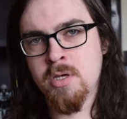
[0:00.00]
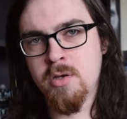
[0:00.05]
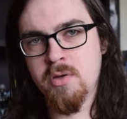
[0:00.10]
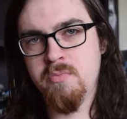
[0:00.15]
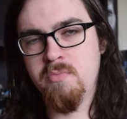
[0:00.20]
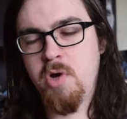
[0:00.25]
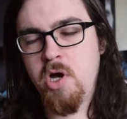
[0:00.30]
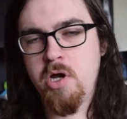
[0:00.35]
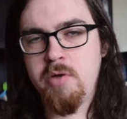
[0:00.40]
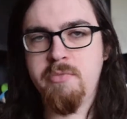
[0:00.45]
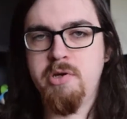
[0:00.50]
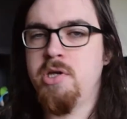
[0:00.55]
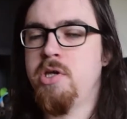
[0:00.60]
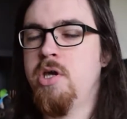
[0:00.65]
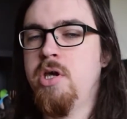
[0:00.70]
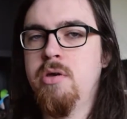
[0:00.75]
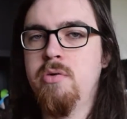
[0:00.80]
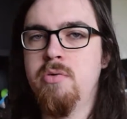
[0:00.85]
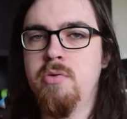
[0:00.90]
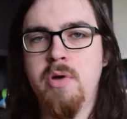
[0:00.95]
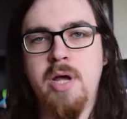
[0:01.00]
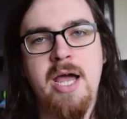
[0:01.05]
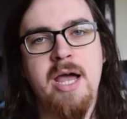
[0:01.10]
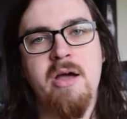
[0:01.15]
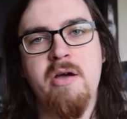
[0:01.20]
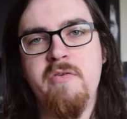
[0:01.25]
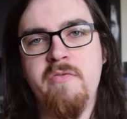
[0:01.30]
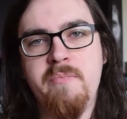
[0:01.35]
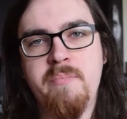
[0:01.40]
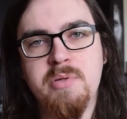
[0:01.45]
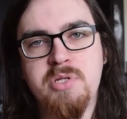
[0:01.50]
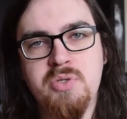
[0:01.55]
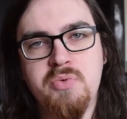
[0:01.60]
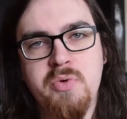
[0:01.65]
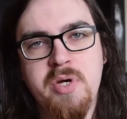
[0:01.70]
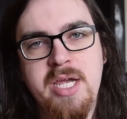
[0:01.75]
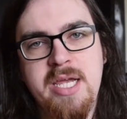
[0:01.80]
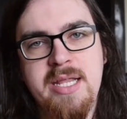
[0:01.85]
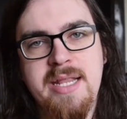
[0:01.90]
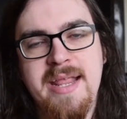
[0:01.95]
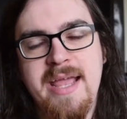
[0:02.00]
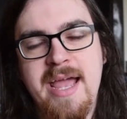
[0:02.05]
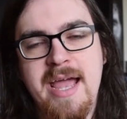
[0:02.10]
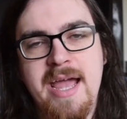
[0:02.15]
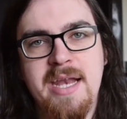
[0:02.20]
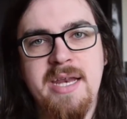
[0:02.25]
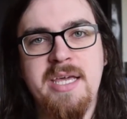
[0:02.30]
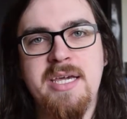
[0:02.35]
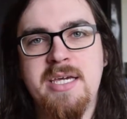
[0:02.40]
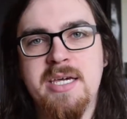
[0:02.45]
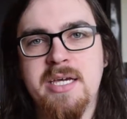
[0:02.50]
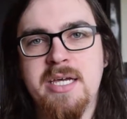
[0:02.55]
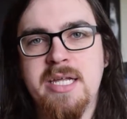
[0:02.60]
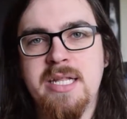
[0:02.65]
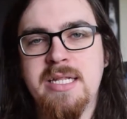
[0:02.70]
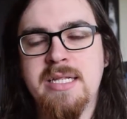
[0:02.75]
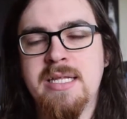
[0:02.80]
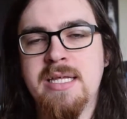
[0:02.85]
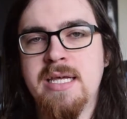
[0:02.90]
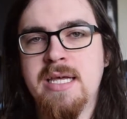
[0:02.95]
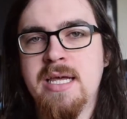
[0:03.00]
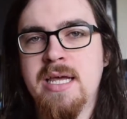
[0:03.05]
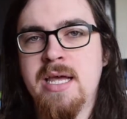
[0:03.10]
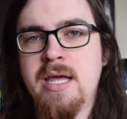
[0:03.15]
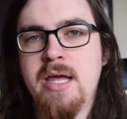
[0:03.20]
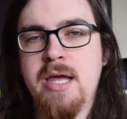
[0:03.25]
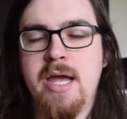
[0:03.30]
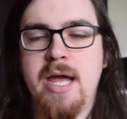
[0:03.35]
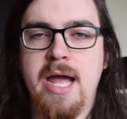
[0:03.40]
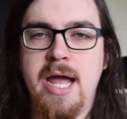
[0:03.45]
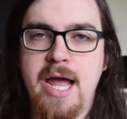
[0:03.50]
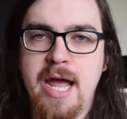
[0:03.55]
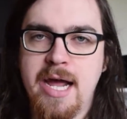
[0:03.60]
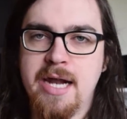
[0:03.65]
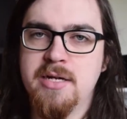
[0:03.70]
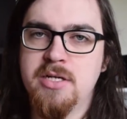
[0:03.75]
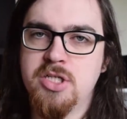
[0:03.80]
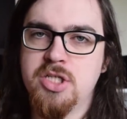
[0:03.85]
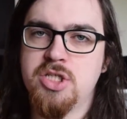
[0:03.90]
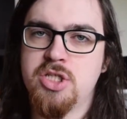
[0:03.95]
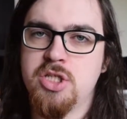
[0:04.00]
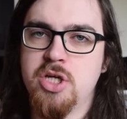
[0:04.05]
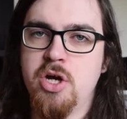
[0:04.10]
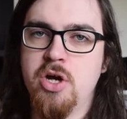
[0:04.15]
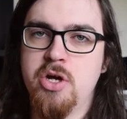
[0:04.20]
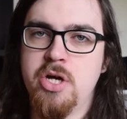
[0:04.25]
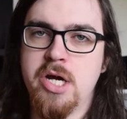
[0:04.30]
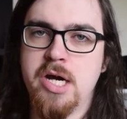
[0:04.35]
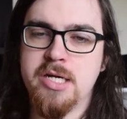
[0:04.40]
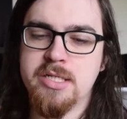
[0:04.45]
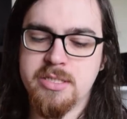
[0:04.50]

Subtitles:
moment you have between Anakin and Ahsoka.